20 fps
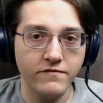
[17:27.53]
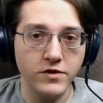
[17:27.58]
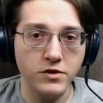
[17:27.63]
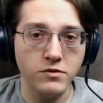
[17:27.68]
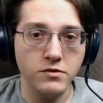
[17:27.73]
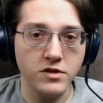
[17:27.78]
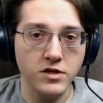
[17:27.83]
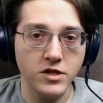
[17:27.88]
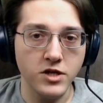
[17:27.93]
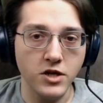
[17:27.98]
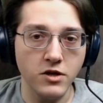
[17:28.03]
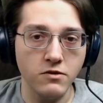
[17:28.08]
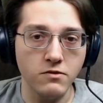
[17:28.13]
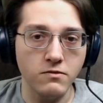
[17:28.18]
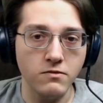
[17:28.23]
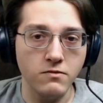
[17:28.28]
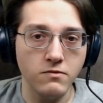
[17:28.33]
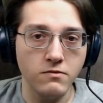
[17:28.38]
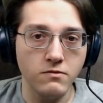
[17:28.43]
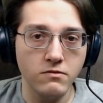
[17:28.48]
food
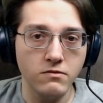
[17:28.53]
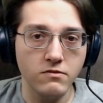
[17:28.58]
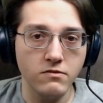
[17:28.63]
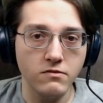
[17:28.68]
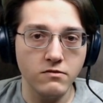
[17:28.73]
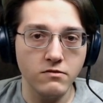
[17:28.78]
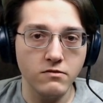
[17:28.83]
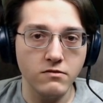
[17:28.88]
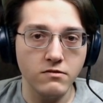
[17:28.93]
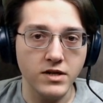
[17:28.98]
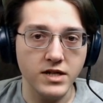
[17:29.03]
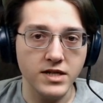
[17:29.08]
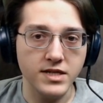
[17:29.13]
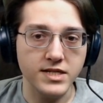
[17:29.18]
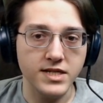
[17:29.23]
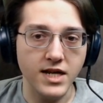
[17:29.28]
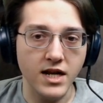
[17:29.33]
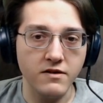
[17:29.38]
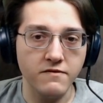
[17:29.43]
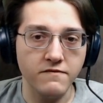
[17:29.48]
two
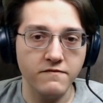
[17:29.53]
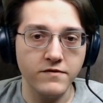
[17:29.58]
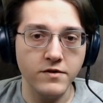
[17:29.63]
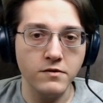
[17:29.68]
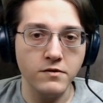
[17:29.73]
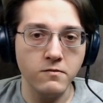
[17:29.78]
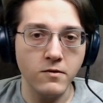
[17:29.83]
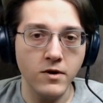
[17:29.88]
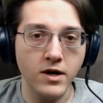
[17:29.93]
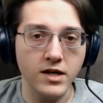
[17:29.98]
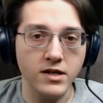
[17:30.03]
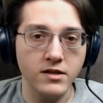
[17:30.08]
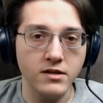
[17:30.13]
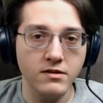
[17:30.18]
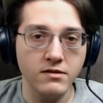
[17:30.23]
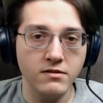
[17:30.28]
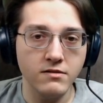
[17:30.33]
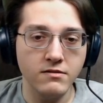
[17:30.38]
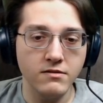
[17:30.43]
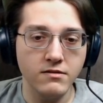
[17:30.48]
instead of food one.
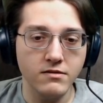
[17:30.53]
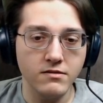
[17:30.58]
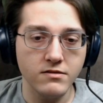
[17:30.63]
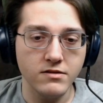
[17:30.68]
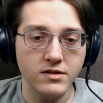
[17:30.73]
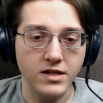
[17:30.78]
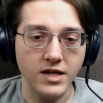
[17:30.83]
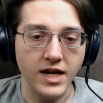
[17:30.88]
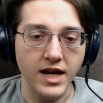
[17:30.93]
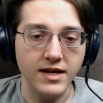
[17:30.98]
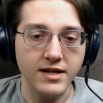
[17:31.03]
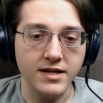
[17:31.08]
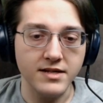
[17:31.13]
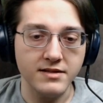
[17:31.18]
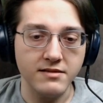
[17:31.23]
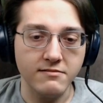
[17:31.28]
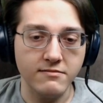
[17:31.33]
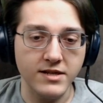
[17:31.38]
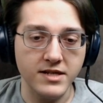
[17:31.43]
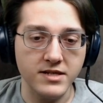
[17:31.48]
So yeah, I,
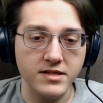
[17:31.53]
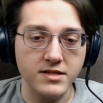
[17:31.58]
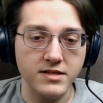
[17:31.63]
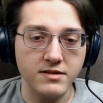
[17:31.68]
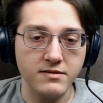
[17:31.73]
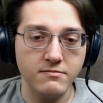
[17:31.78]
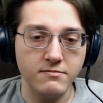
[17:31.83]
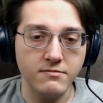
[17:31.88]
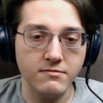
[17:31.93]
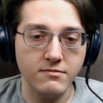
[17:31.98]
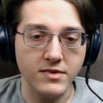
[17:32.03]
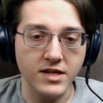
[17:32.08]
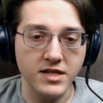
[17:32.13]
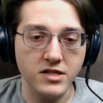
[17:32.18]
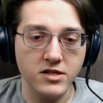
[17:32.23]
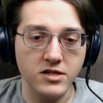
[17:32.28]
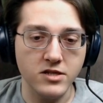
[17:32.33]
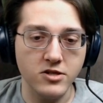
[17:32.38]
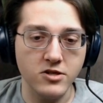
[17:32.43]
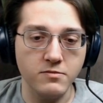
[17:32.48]
this
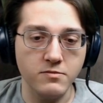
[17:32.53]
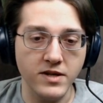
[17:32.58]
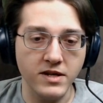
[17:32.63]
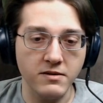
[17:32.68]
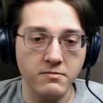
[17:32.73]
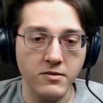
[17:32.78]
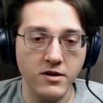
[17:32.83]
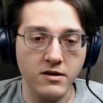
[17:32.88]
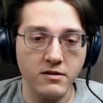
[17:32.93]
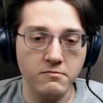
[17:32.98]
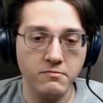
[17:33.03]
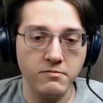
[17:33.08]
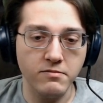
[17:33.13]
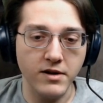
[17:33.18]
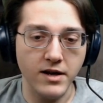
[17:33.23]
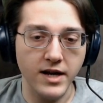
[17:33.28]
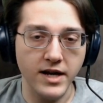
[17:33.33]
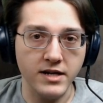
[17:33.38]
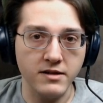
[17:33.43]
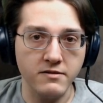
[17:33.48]
this should be marked
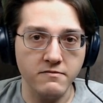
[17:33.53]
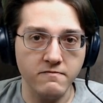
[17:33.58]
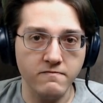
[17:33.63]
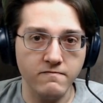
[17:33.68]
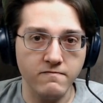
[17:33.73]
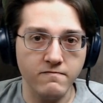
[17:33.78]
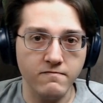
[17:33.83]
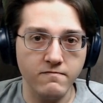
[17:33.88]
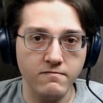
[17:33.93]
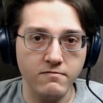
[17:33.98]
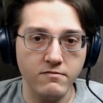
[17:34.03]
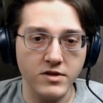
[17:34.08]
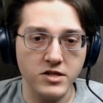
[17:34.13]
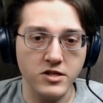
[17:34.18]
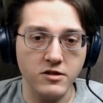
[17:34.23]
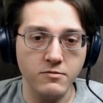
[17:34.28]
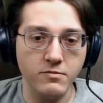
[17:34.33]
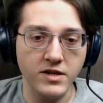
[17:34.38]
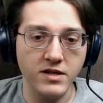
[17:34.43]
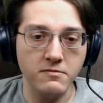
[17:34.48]
behind.
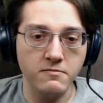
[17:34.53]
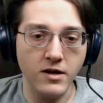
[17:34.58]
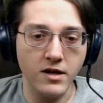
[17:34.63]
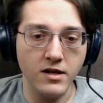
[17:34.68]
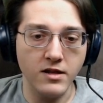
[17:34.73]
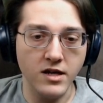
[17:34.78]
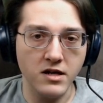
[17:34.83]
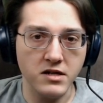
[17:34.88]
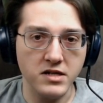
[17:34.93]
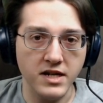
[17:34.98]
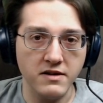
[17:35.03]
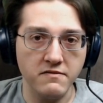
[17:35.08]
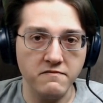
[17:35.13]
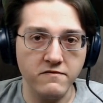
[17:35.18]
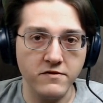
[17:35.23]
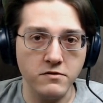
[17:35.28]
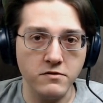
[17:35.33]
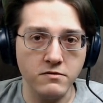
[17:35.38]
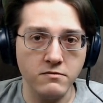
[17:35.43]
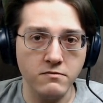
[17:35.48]
This should be unlocked at
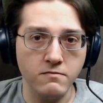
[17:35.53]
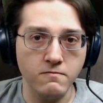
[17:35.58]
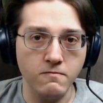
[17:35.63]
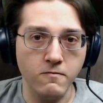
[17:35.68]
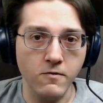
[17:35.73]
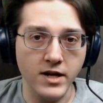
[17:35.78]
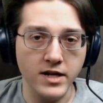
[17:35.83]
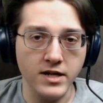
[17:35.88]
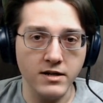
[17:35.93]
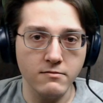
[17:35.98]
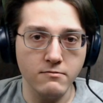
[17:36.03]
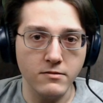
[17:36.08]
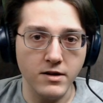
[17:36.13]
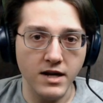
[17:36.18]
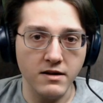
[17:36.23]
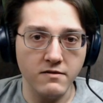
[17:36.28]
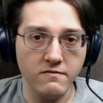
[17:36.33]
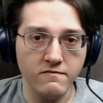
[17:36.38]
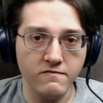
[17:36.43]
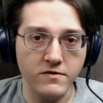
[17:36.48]
food one,
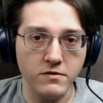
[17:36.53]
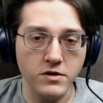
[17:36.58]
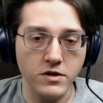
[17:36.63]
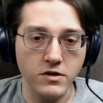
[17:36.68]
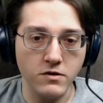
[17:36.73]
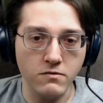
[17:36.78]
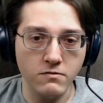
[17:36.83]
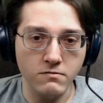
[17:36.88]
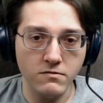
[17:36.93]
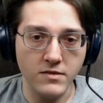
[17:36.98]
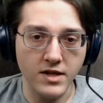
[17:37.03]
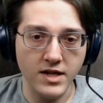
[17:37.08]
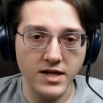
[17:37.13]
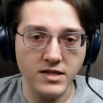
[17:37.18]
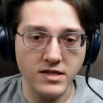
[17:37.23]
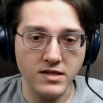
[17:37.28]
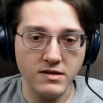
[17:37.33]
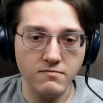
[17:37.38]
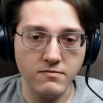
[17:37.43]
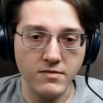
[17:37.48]
not food two.
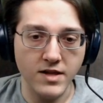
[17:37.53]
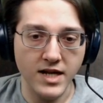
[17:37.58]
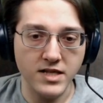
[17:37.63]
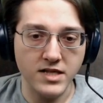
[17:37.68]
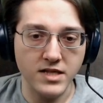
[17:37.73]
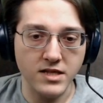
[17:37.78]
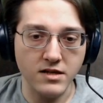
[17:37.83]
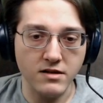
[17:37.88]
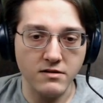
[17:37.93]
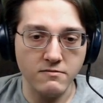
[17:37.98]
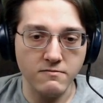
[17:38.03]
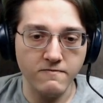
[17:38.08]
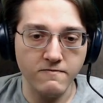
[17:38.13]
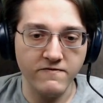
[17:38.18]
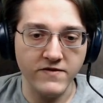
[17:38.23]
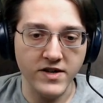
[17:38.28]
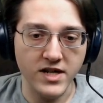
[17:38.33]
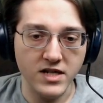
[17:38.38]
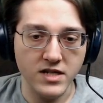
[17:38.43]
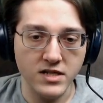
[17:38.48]
That's that's the
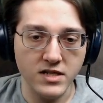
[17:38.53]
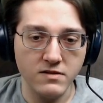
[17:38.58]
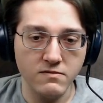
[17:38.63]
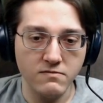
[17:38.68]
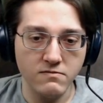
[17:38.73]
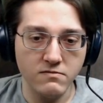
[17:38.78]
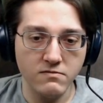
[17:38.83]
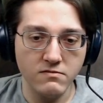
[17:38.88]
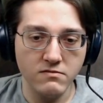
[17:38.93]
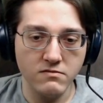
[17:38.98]
fix.